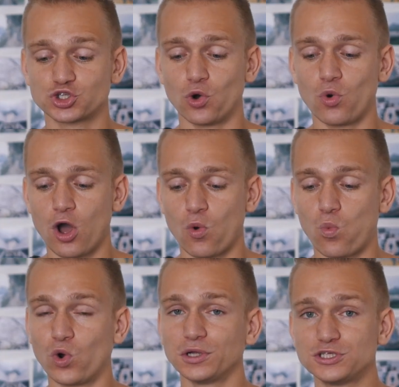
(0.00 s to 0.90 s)
So
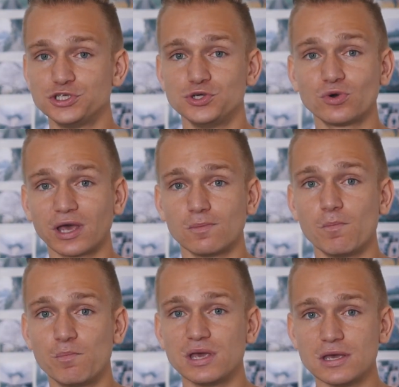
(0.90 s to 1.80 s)
what you
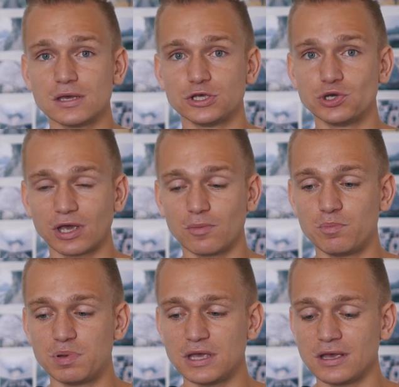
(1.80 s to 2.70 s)
can
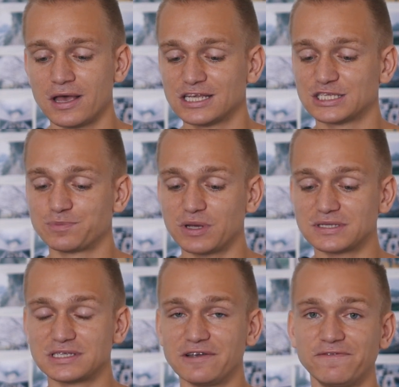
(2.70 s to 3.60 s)
be
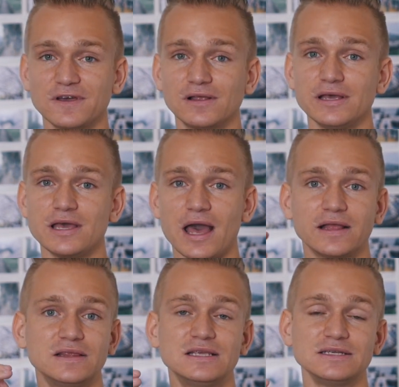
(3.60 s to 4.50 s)
specifically a
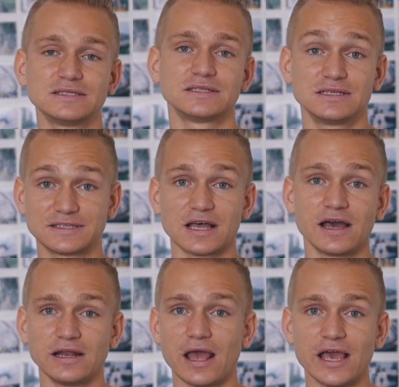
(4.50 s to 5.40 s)

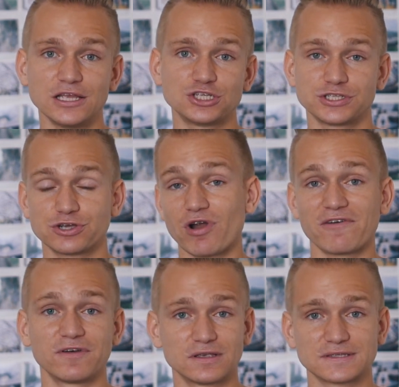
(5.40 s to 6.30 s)
design agency,
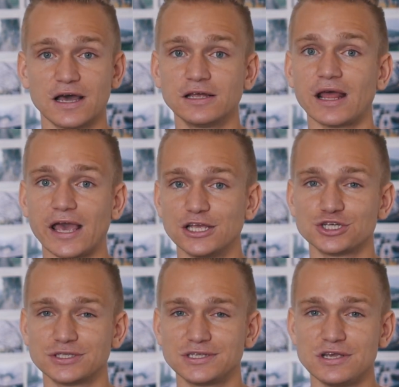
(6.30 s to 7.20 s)
graphic design
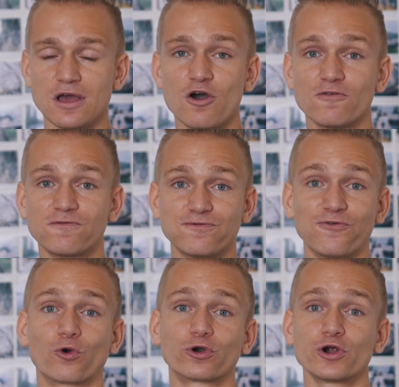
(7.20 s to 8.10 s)
agency
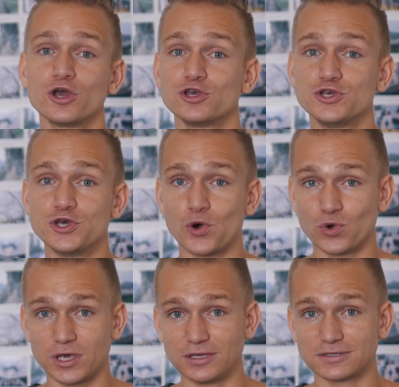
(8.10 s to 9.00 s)
for
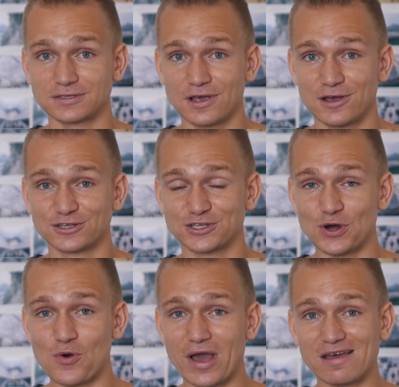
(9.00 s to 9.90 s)
yogis.
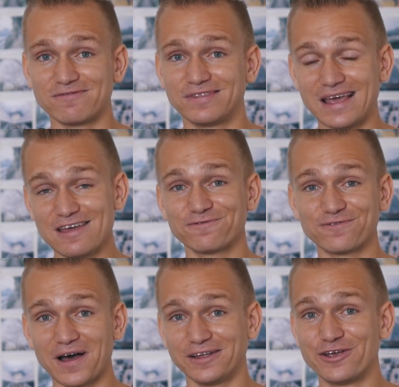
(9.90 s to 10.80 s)
So if they
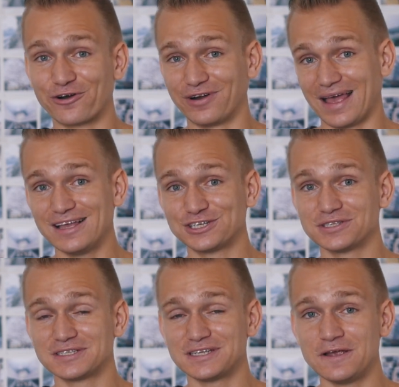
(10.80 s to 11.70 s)
find your
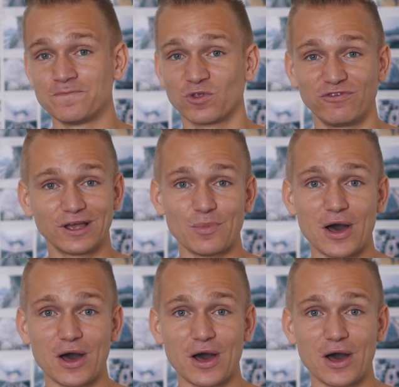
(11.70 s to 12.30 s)
agency, think